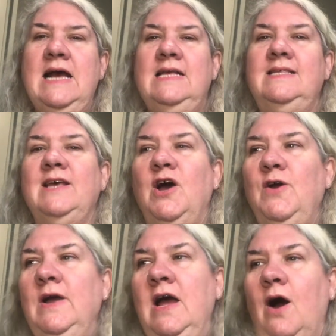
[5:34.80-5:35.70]

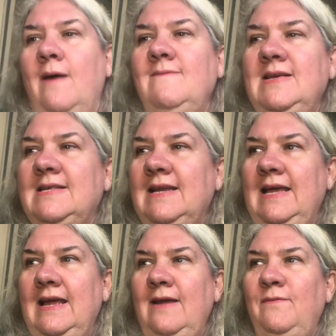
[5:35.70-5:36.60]
So
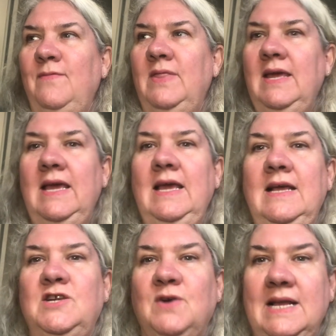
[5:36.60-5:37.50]
obviously, if the
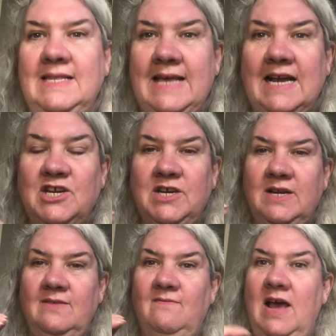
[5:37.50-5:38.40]

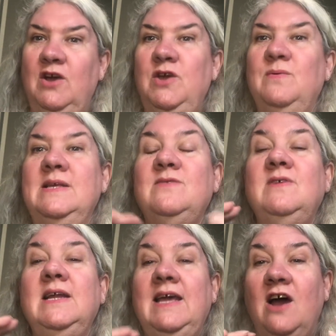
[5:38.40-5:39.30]
transaction value is
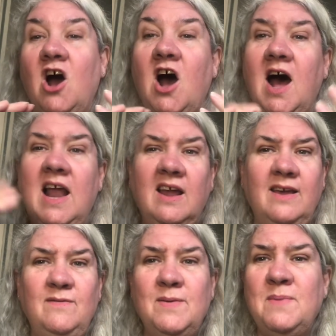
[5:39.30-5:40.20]
really high, like
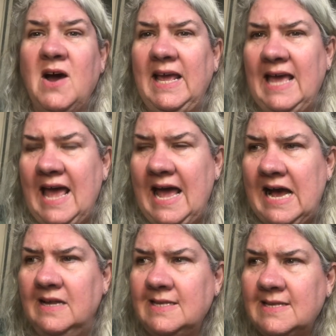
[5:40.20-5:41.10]
if you're buying a
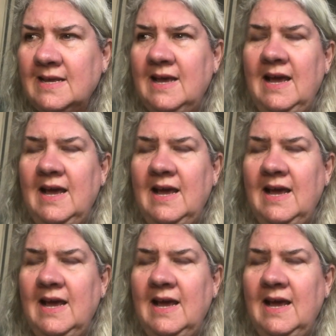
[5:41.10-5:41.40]
house